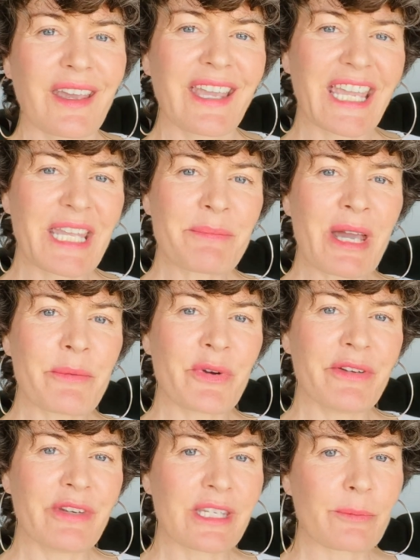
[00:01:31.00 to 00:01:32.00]
In my
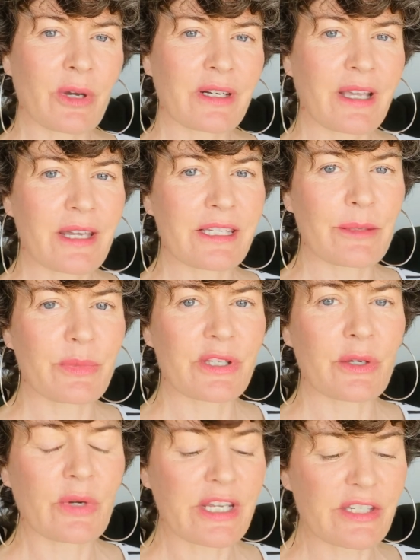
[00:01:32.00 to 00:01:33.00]
previous podcast
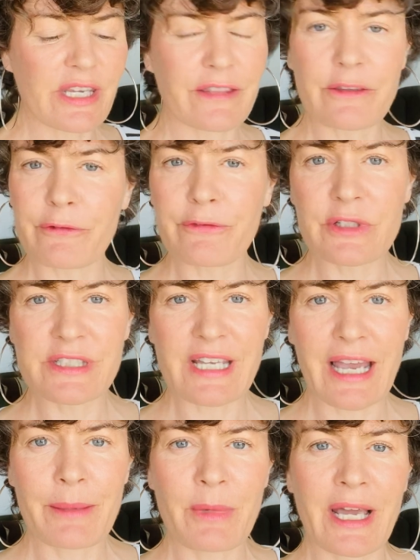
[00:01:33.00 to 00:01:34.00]
episode, I shared the full
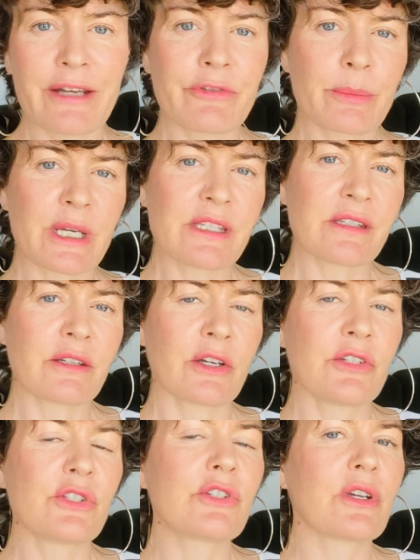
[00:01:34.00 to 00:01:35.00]
timeline for my
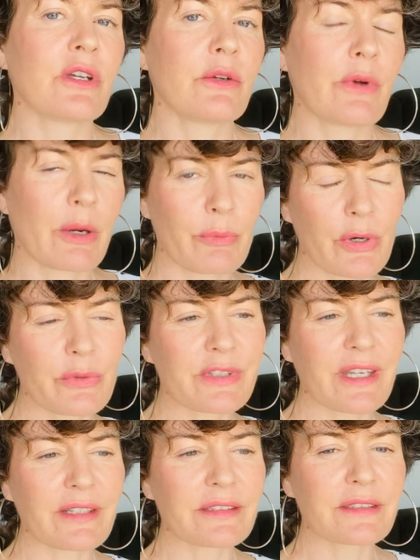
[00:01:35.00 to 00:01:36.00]
son's turnaround
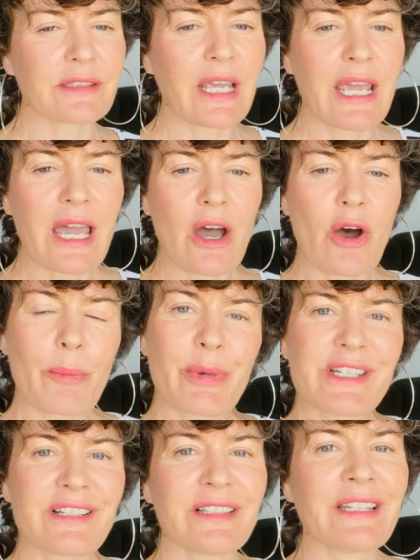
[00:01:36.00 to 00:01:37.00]
process up
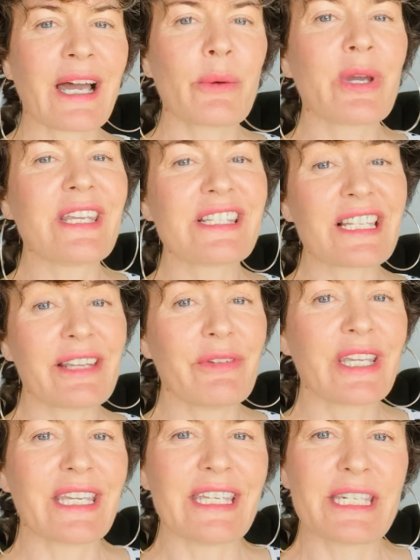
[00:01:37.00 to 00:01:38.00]
until now, where he's
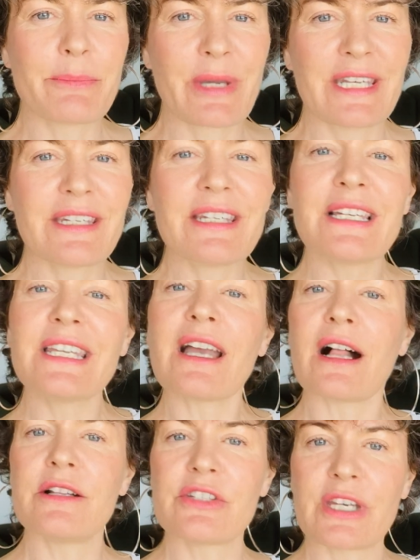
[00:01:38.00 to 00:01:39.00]
living independently.
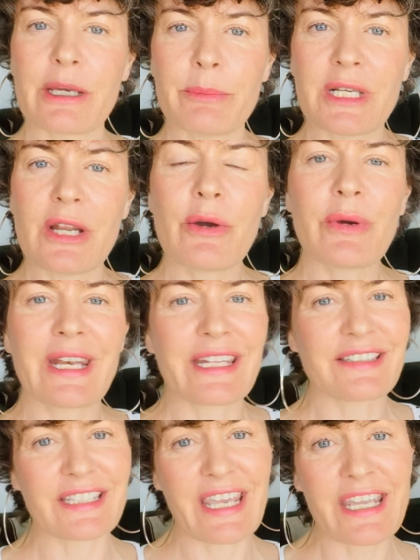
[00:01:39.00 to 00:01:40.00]
I'll share below, and at
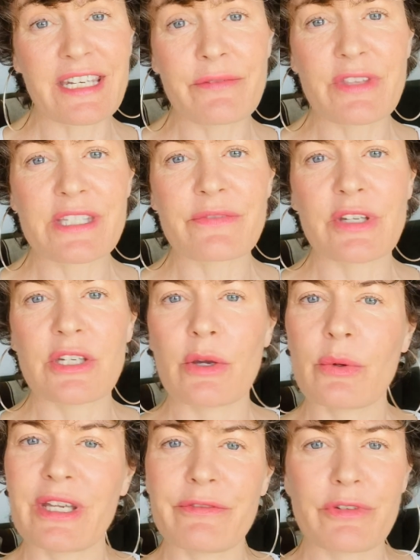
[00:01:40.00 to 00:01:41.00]
the end of this
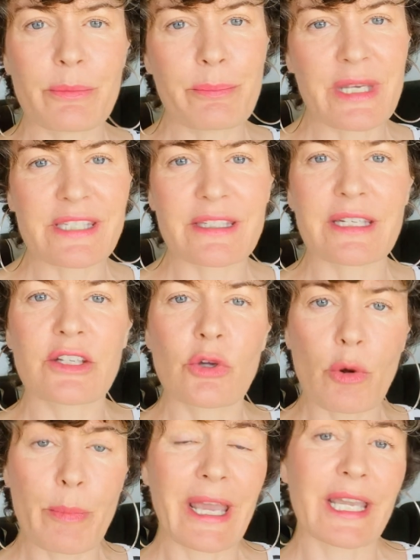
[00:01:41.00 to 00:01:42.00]
video, if you missed it,
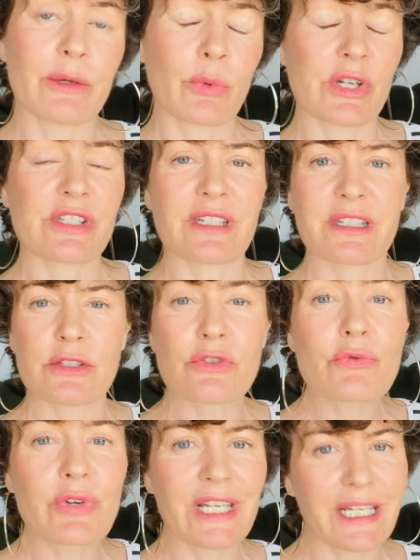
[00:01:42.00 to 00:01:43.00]
go back and watch it. It's
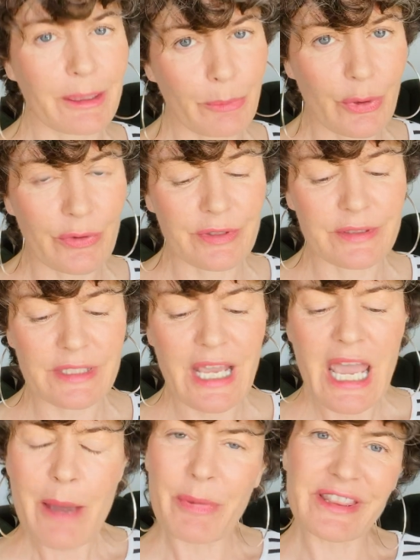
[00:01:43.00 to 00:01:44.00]
really important.
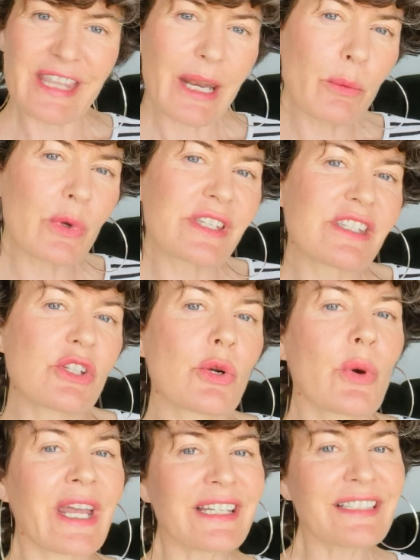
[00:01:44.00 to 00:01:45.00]
But that was
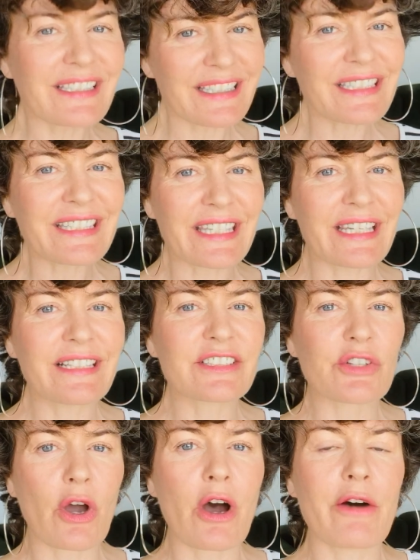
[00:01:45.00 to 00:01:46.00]
20
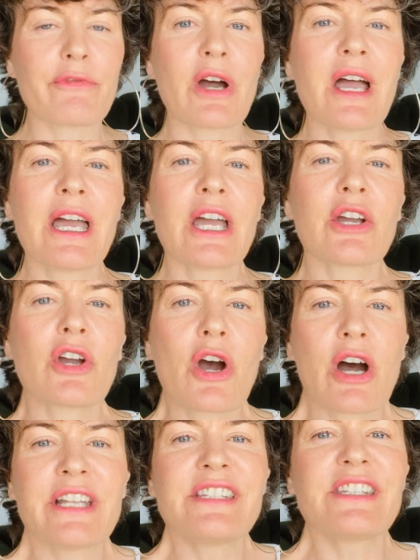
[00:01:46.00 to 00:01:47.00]
years of
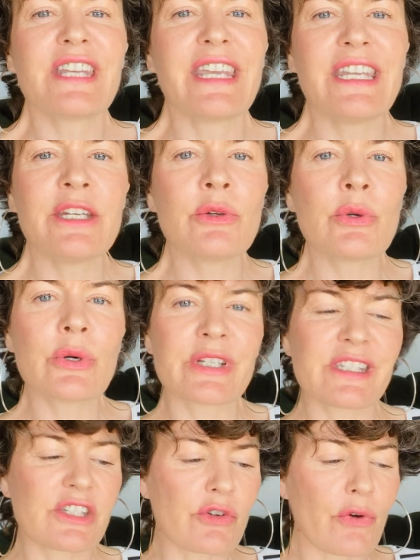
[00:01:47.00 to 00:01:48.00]

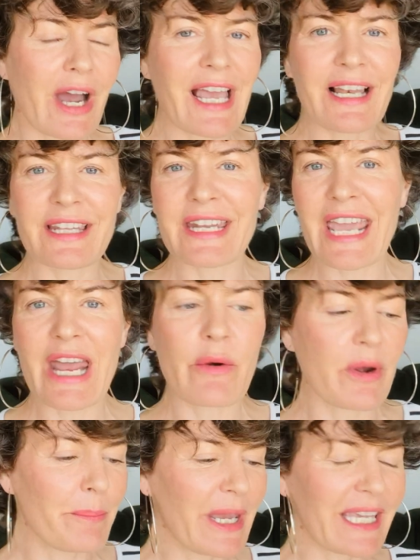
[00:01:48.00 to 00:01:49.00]
continuous trial and
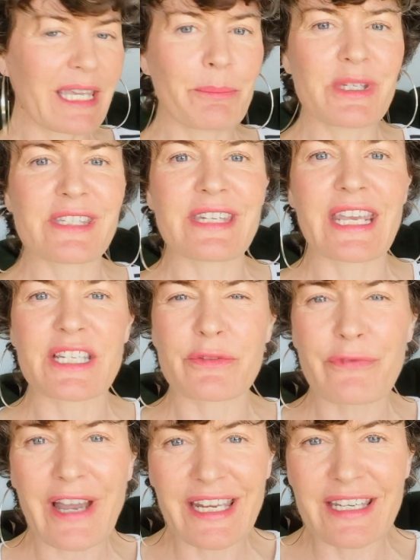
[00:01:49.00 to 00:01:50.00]
error, making mistakes,
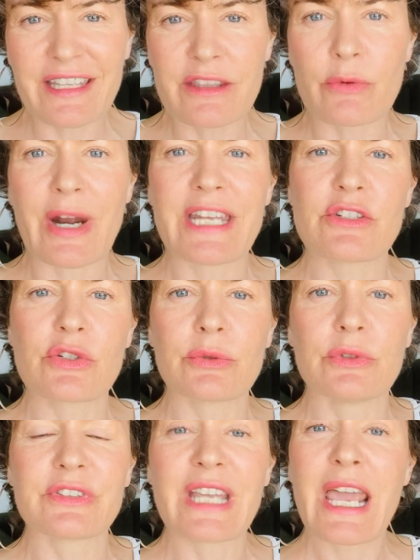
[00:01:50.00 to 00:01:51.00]
finding the right
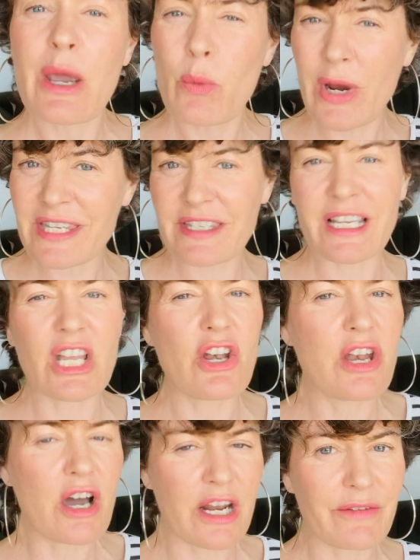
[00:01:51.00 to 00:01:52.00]
tools, wasting a
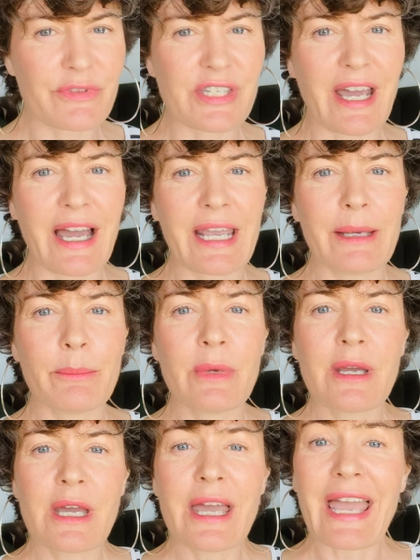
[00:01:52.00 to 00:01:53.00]
lot of time
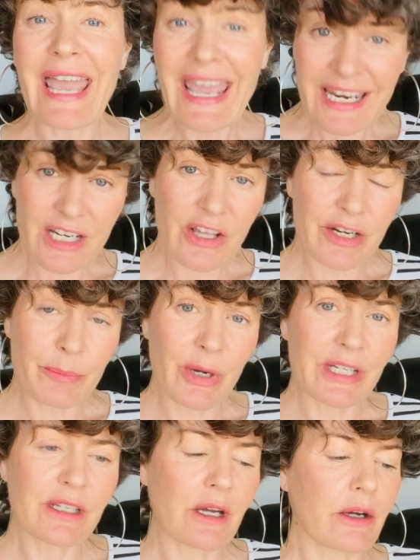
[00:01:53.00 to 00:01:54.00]
and a lot of
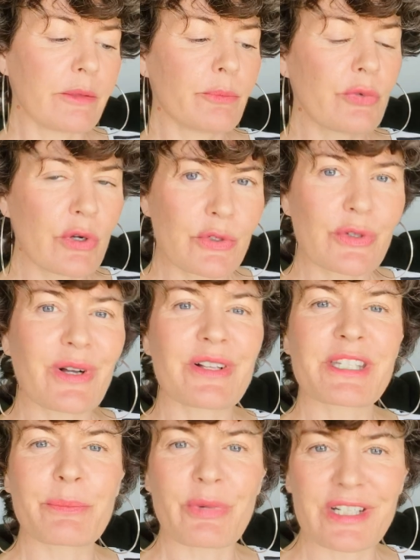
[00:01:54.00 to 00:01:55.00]
money on
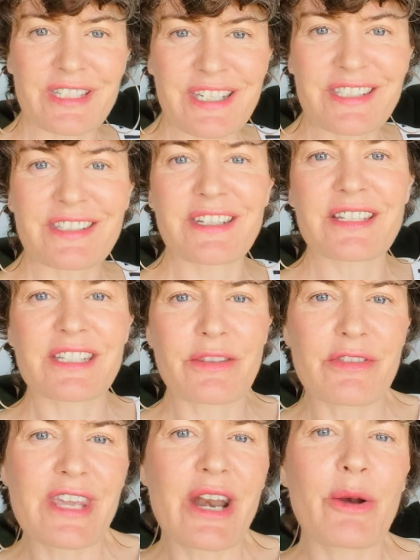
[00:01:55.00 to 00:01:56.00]
protocols and practitioners and
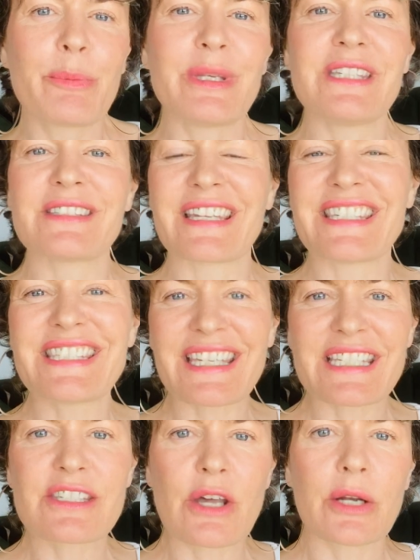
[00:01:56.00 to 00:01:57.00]
therapies that
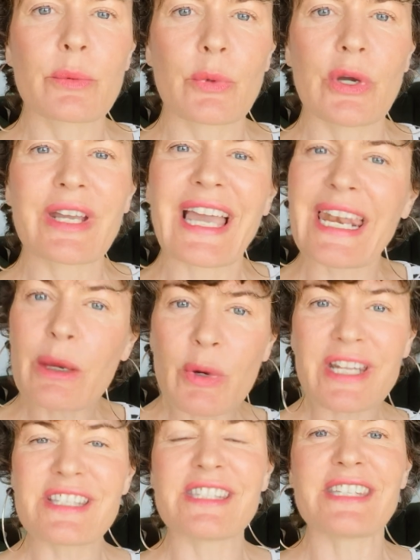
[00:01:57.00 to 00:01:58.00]
did not work. And I
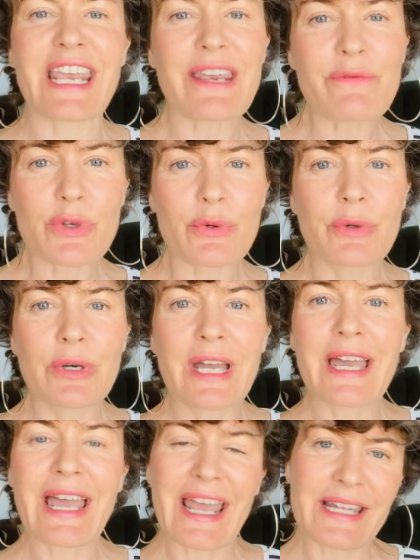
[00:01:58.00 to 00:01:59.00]
want to save you
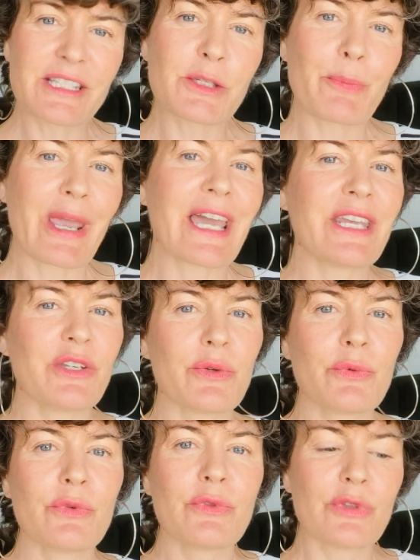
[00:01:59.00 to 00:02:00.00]
and spare
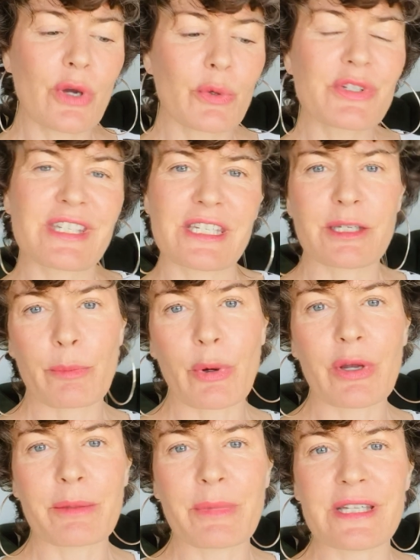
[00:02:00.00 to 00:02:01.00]
you those
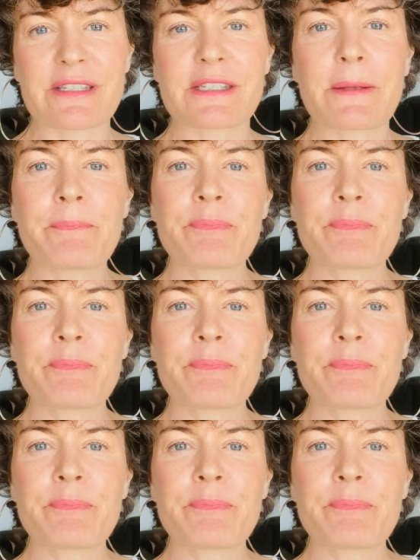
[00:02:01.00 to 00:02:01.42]
disappointments.